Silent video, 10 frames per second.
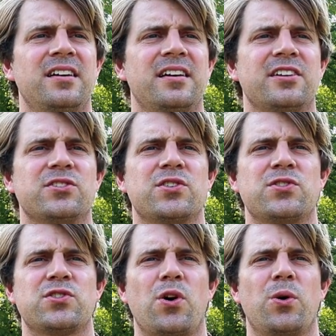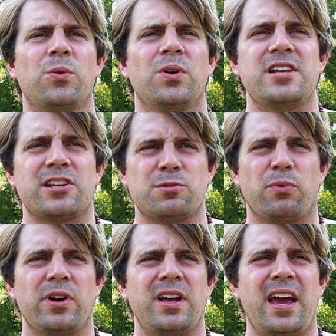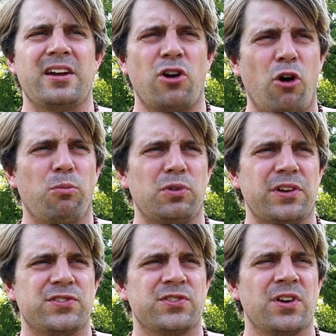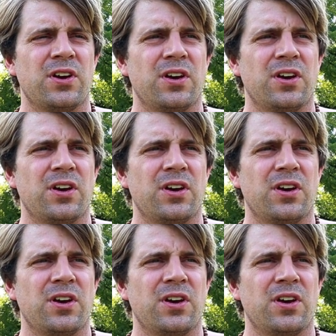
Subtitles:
It is so desperate and hopeless